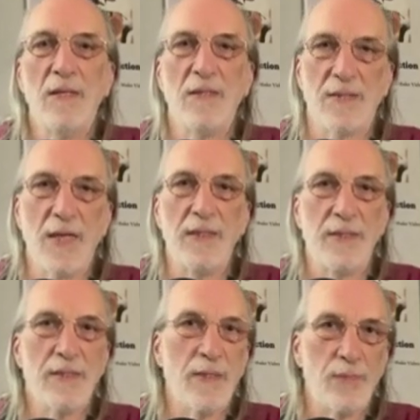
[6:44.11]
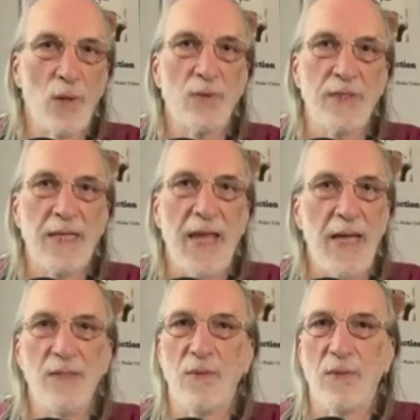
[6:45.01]
The scientist approached the
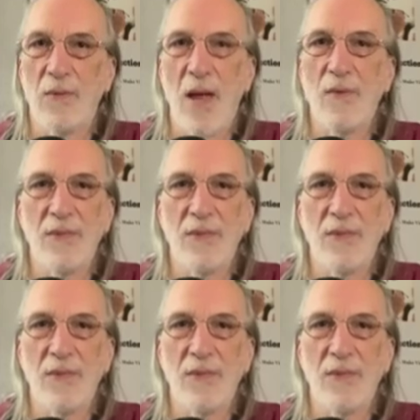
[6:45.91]
cage where the rat